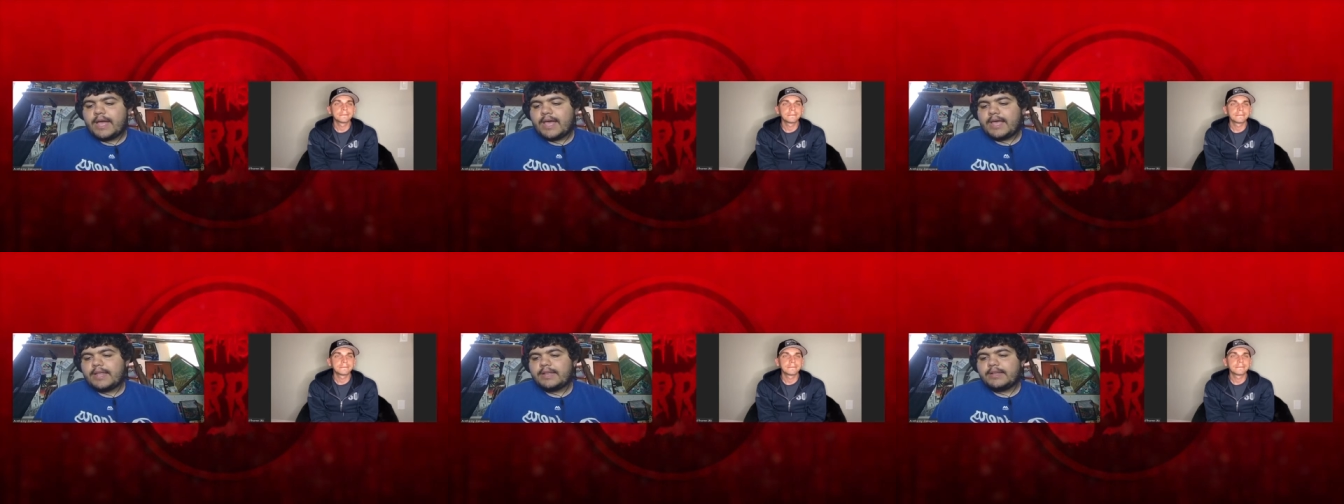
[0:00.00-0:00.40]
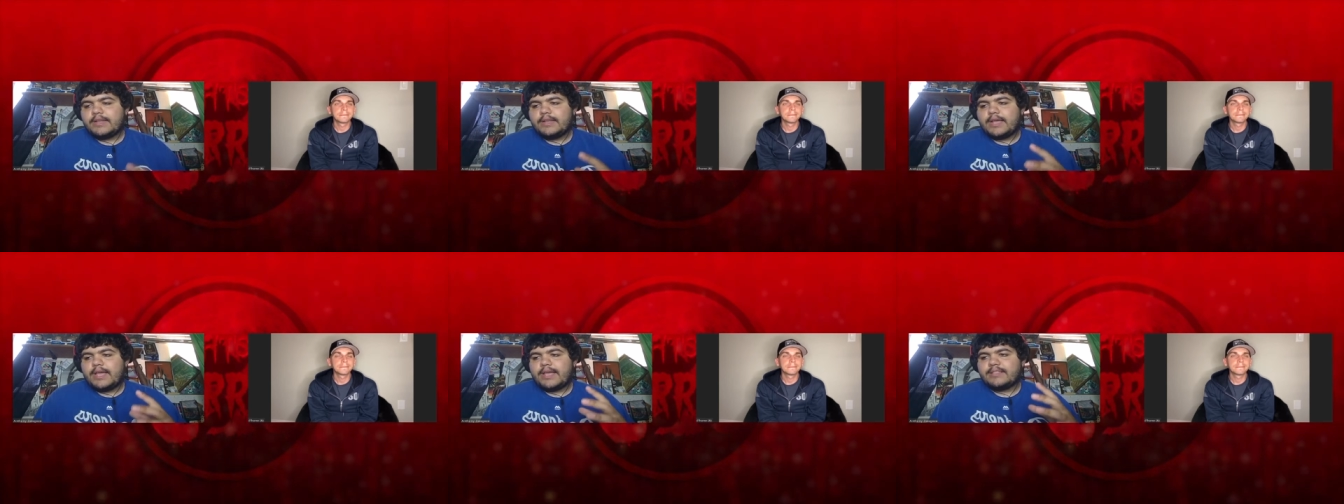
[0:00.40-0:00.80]
And,
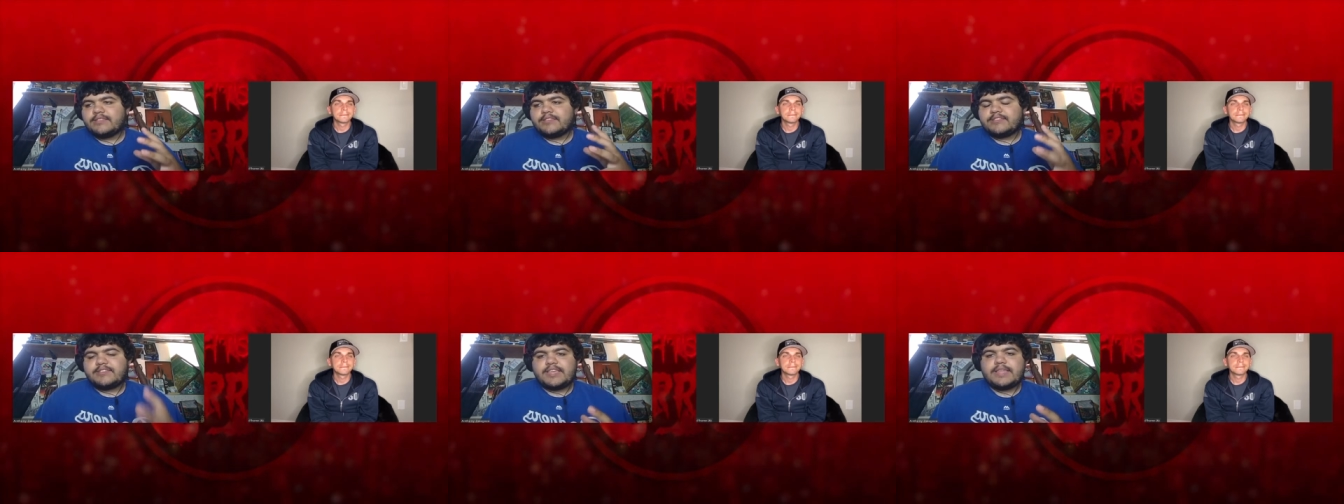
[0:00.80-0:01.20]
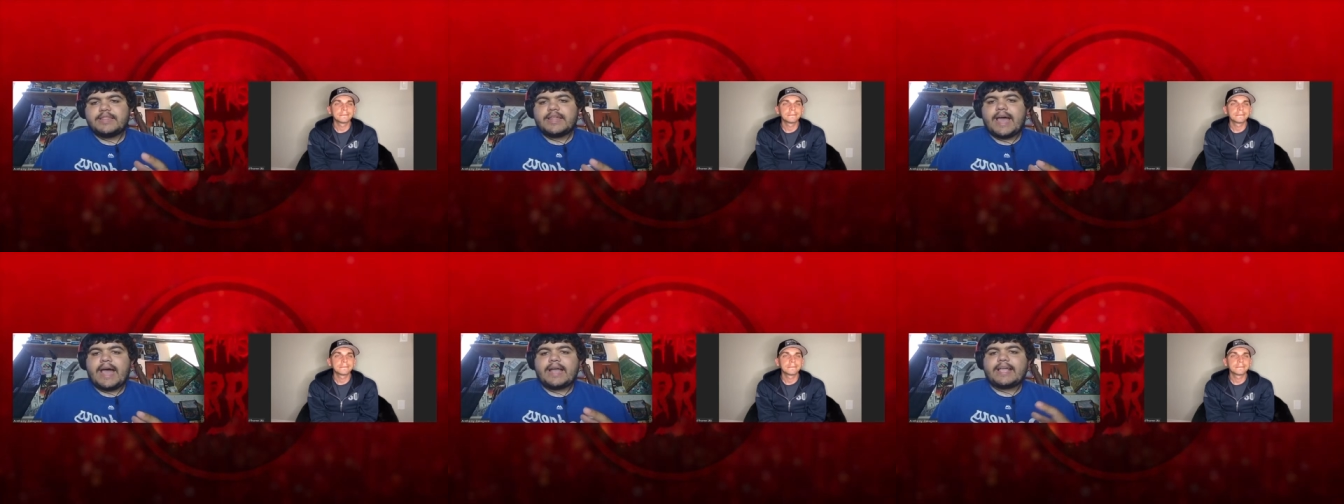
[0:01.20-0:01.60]
and to see
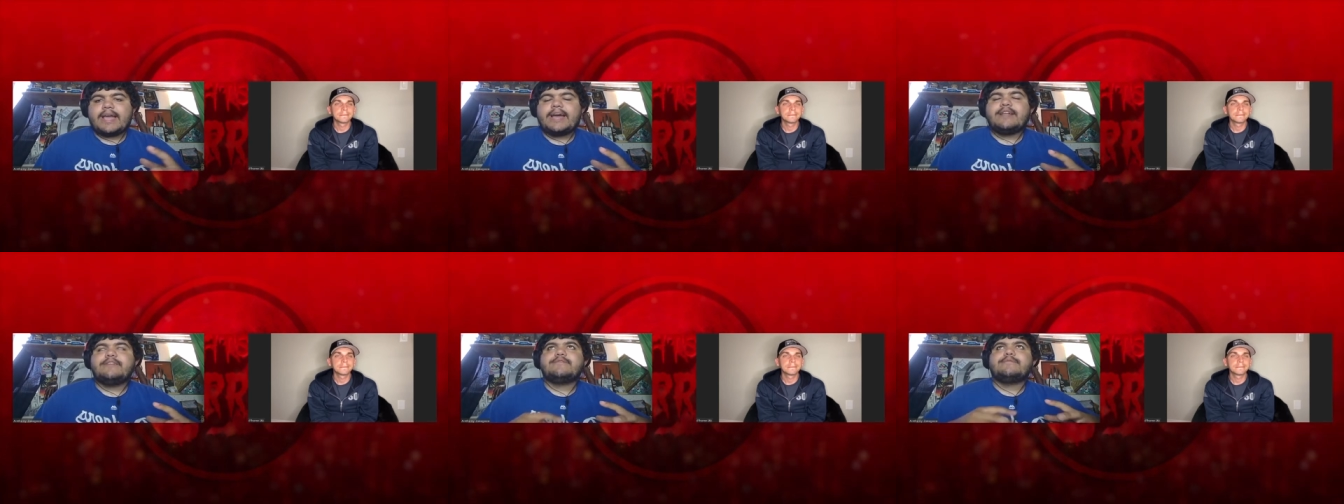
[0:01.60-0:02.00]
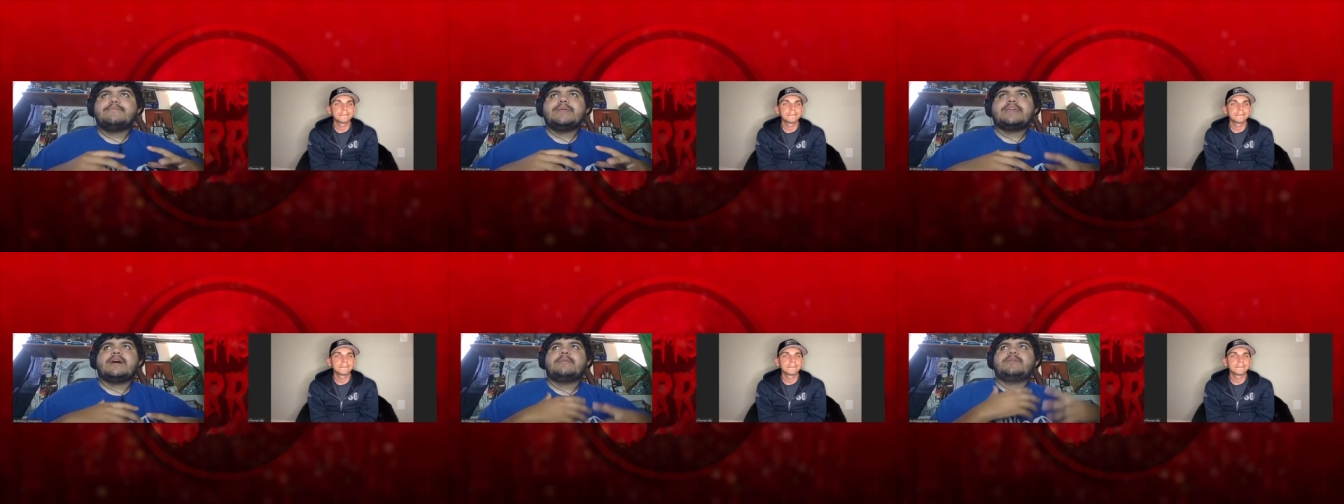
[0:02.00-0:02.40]
that kind of
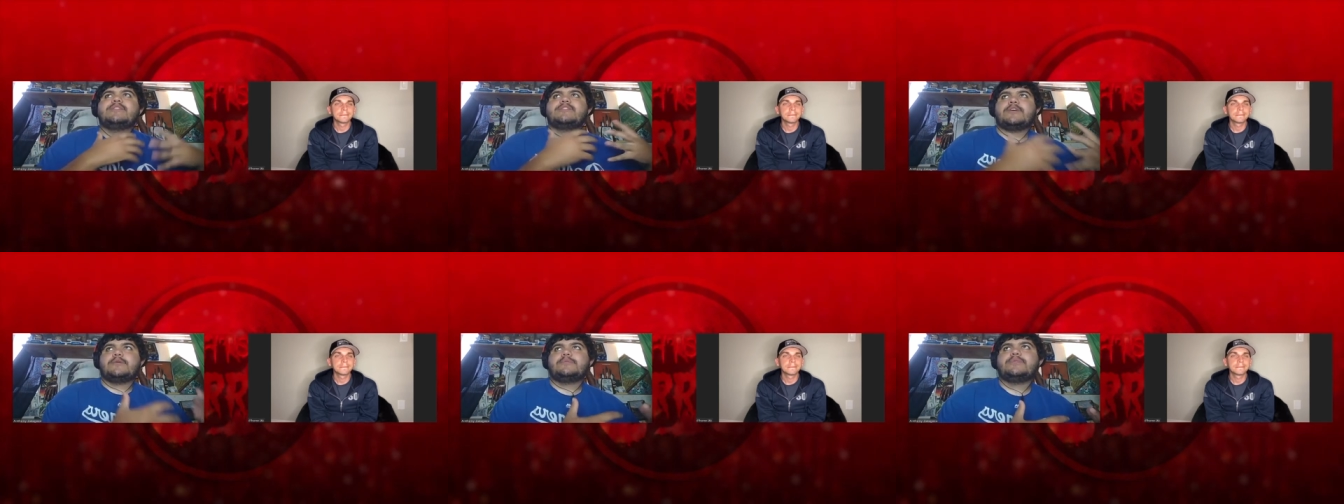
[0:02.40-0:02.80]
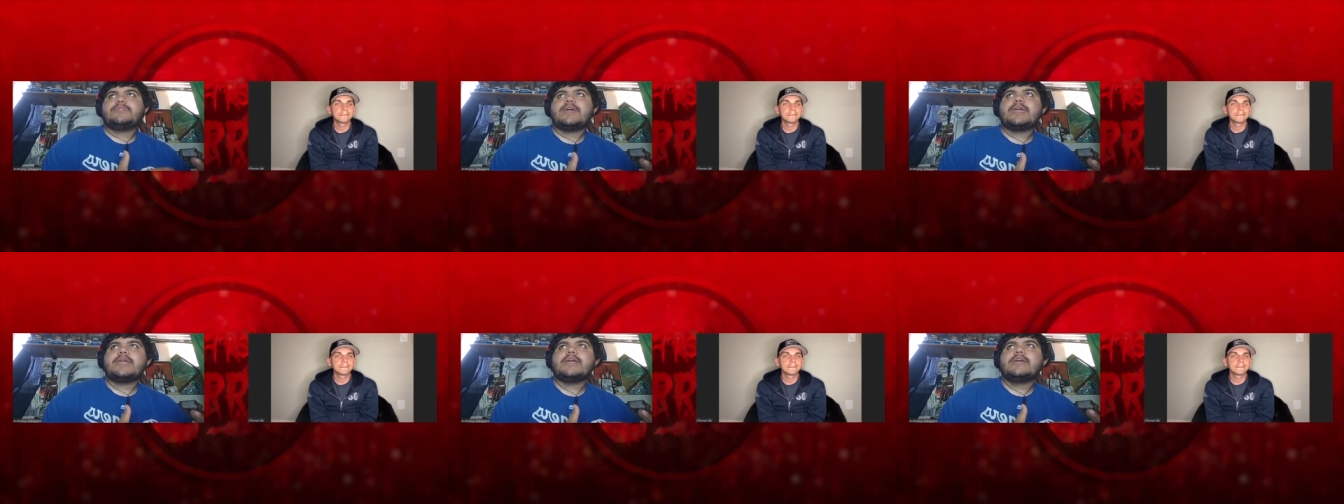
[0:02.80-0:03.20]
become its own
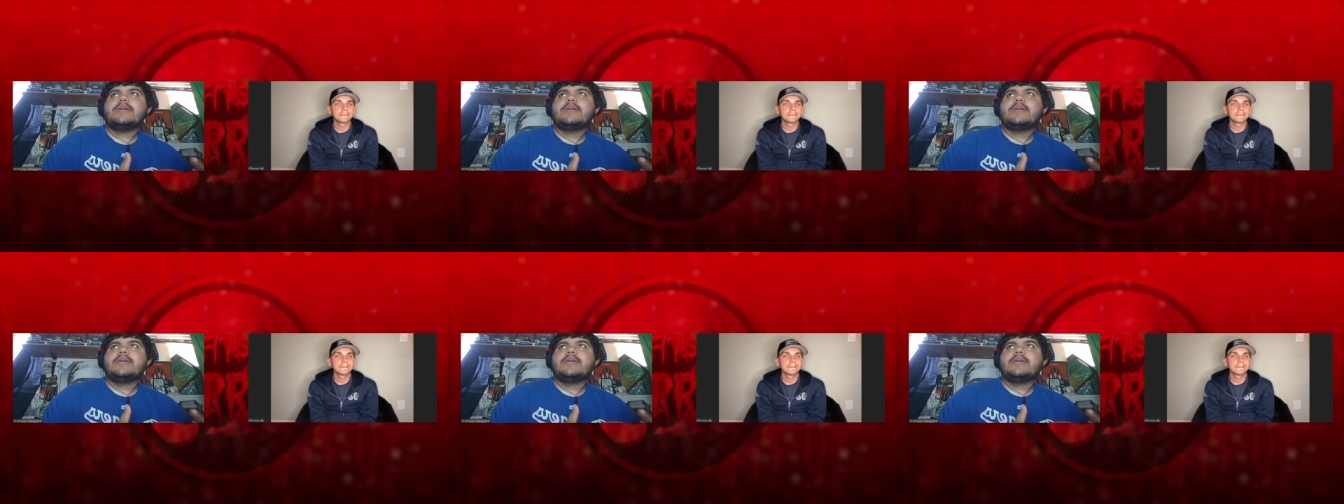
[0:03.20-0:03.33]
thing,